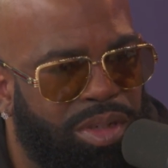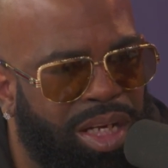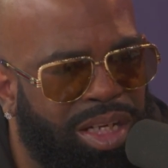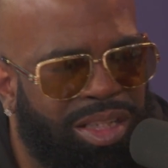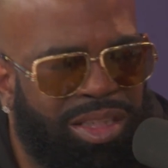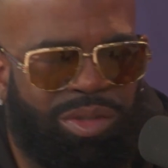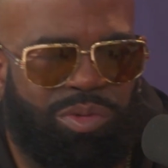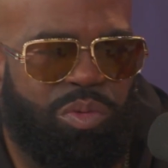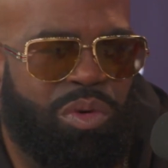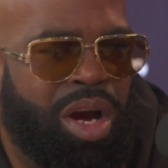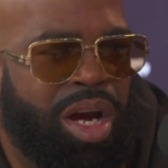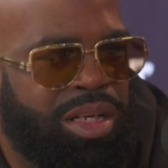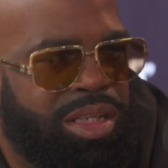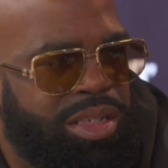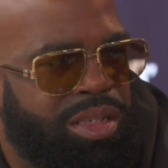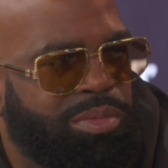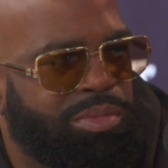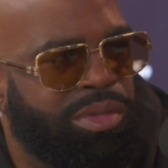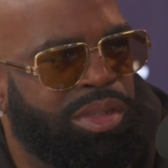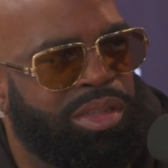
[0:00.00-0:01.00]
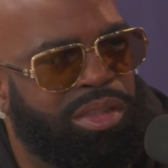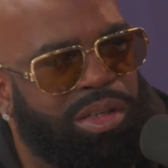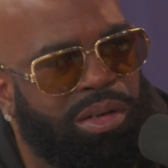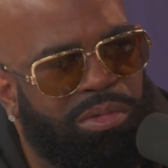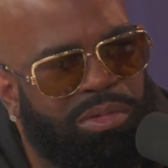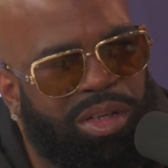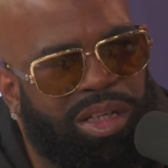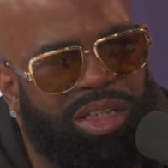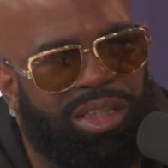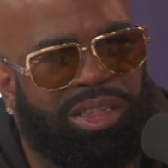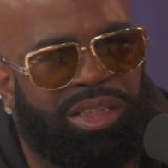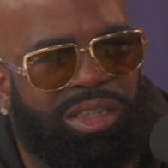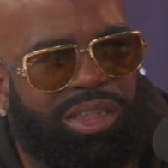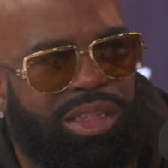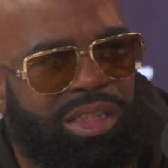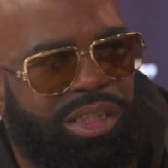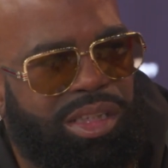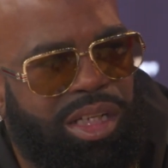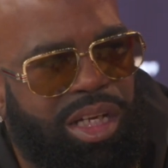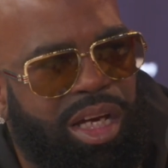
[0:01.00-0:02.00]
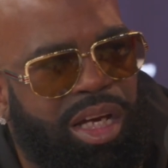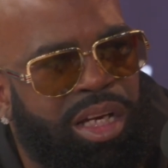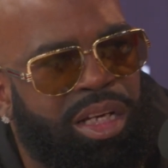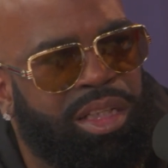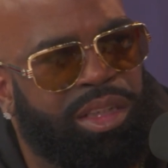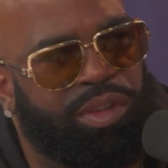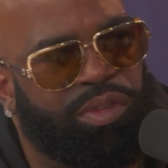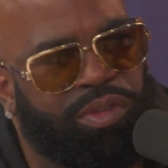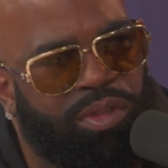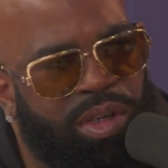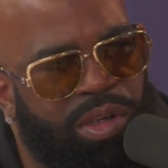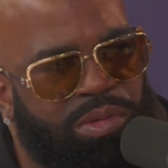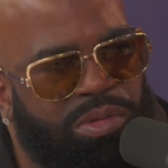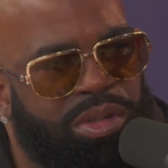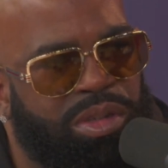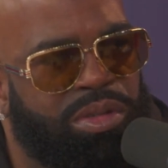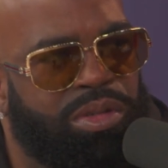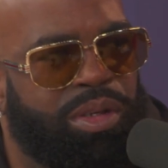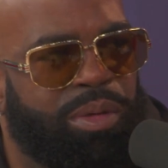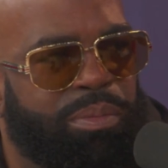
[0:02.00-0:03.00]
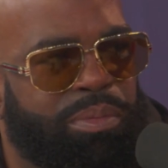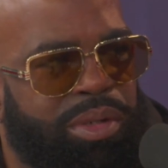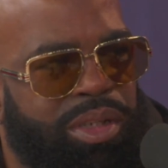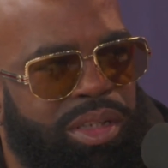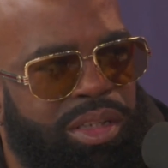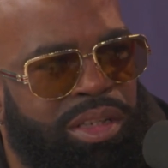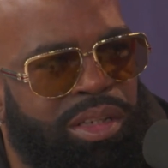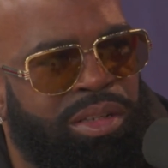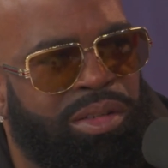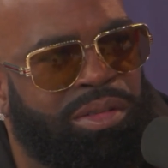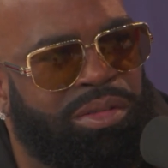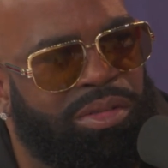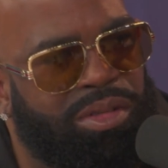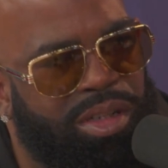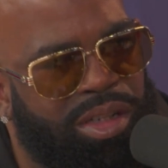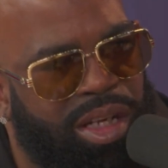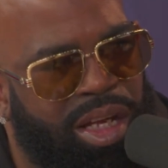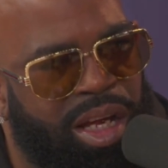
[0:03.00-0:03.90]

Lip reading: I just watched him indirect just to see how his flow was going to be, you know.